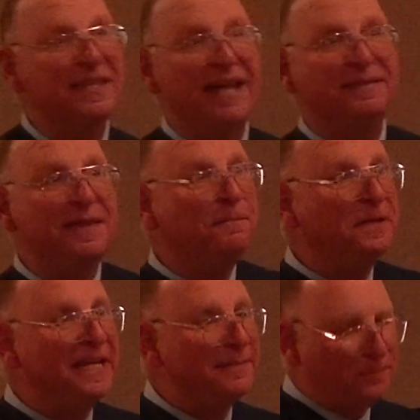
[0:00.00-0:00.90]
that the
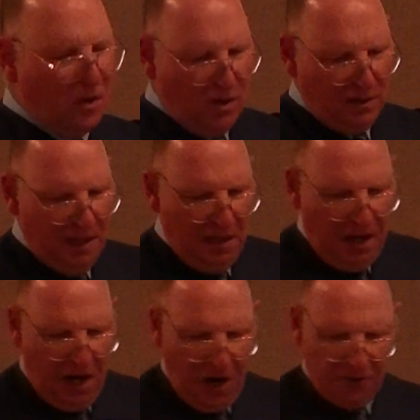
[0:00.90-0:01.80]
people
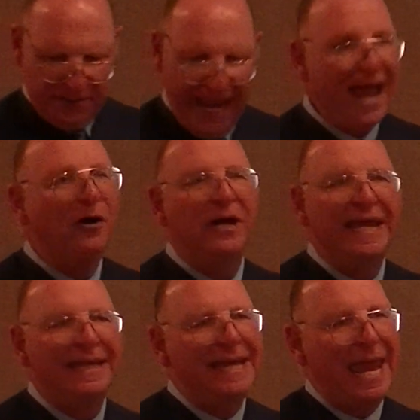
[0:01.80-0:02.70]
are now
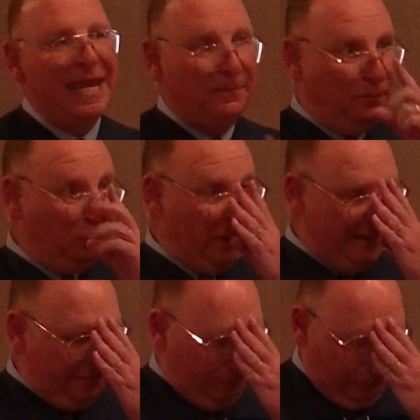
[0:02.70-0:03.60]
in a
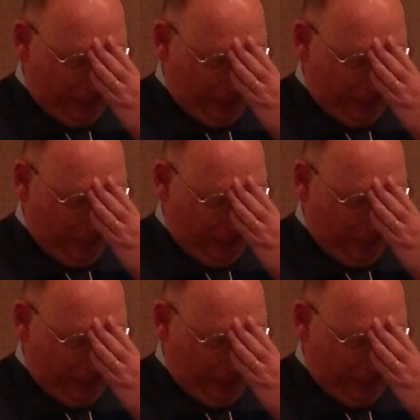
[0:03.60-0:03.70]
brief